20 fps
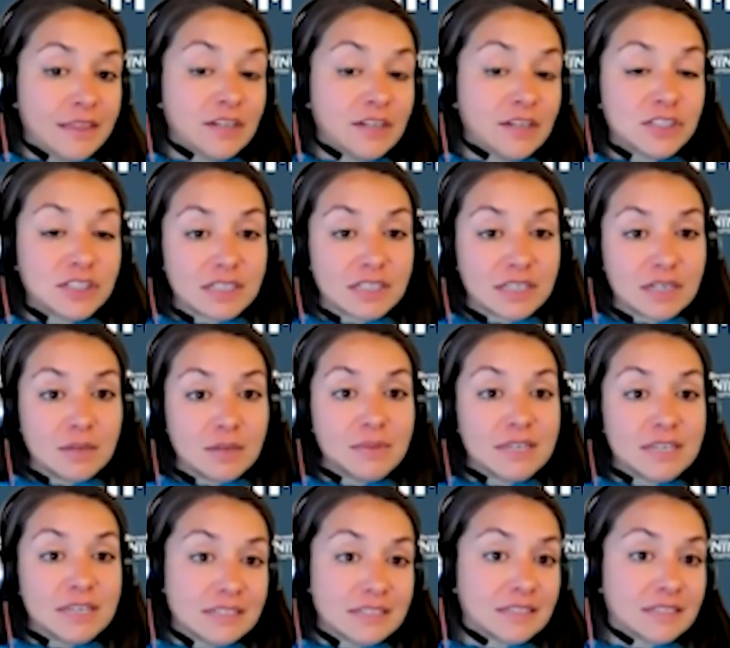They're just going to
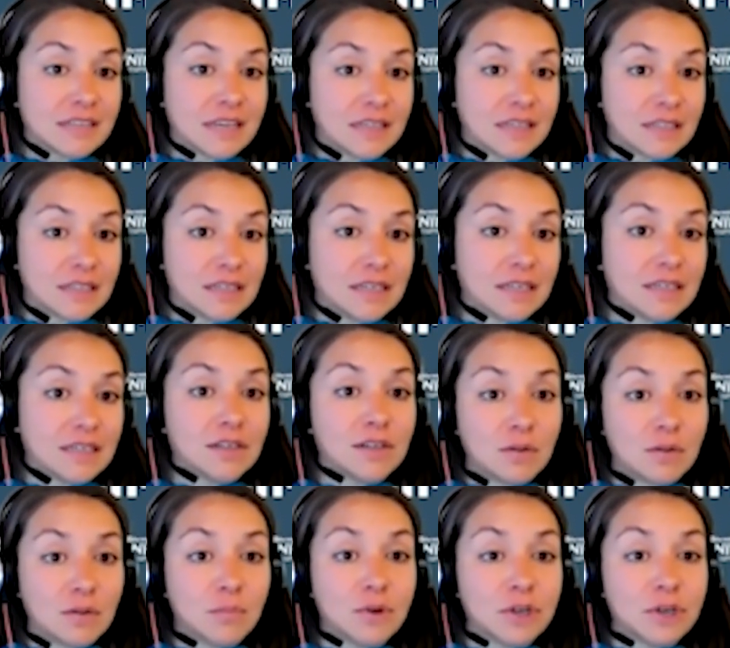be a
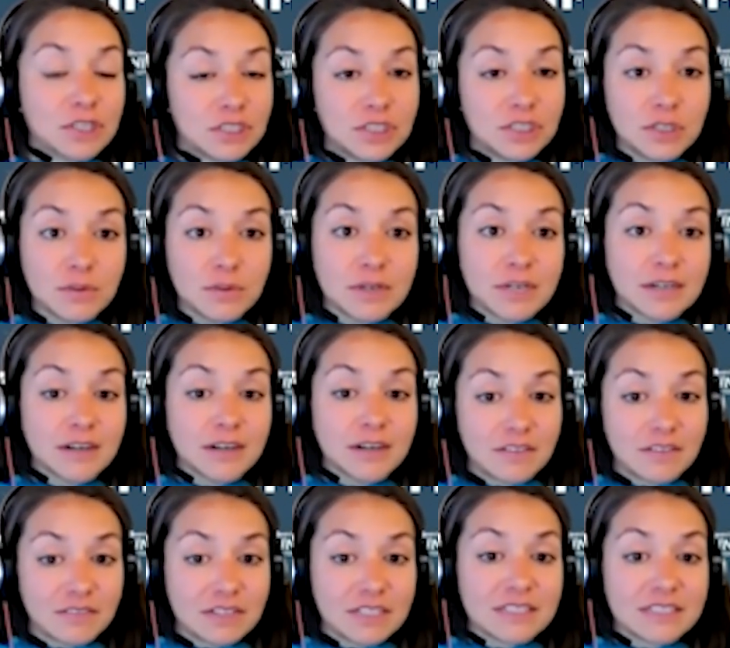slightly, more chewier,
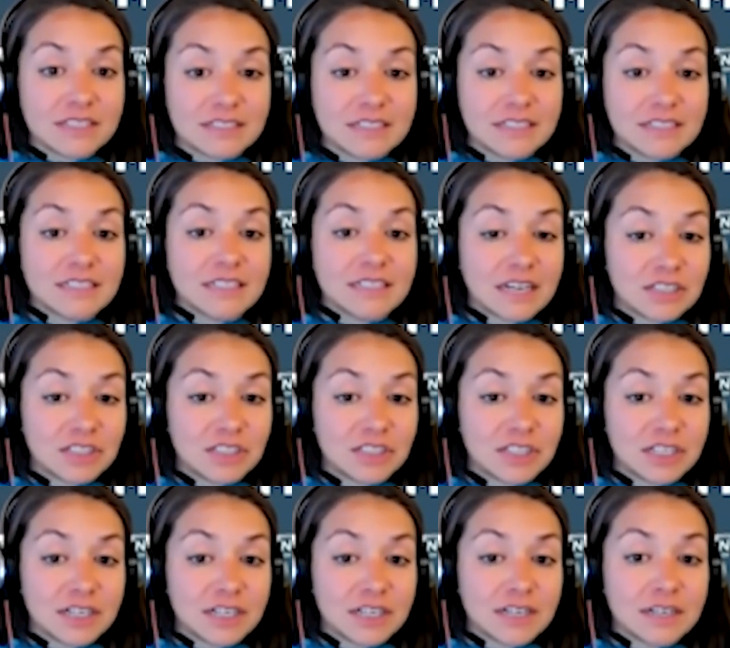obviously,
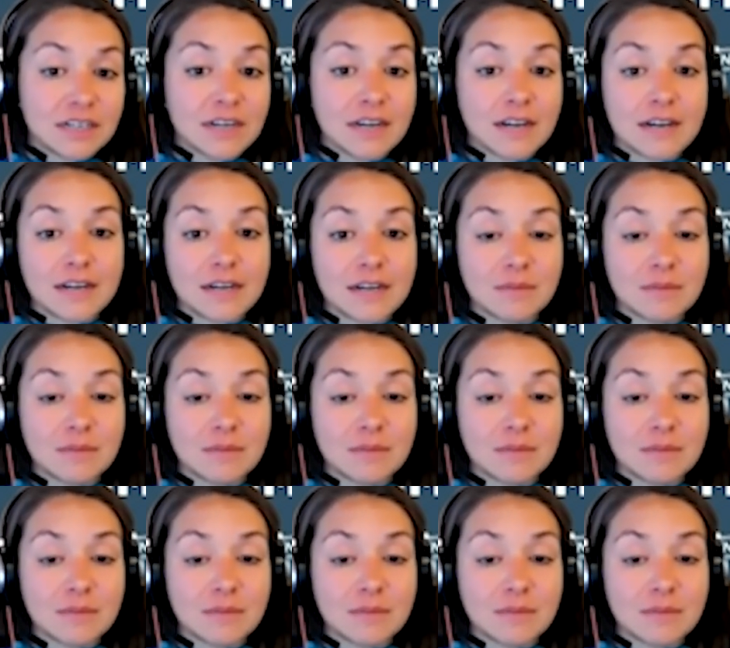texture.